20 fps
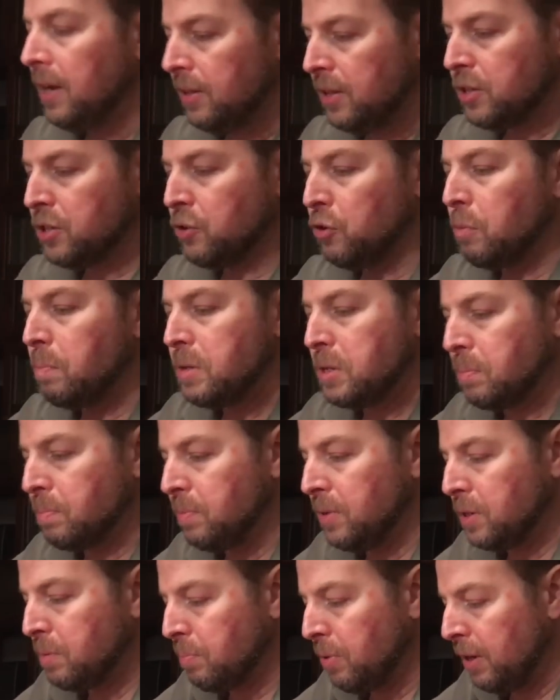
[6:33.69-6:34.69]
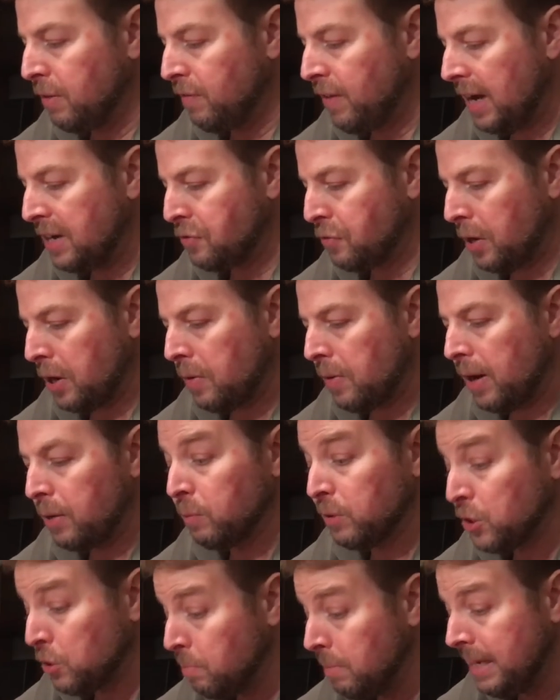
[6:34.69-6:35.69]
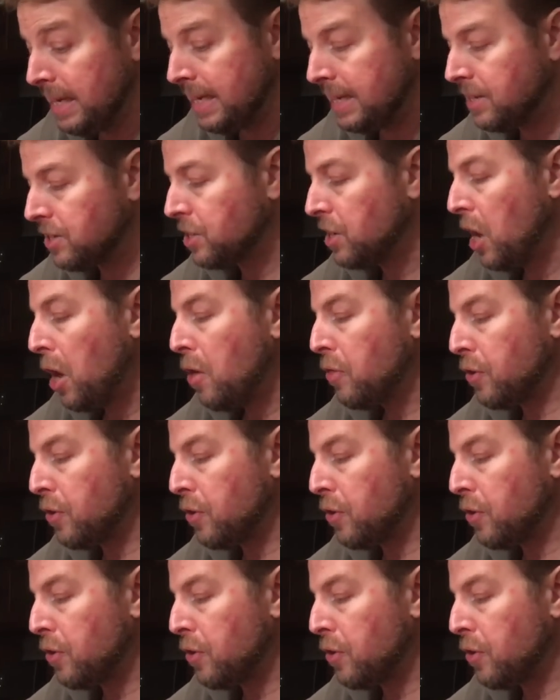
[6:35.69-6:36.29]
This group is pretty fast running around, which means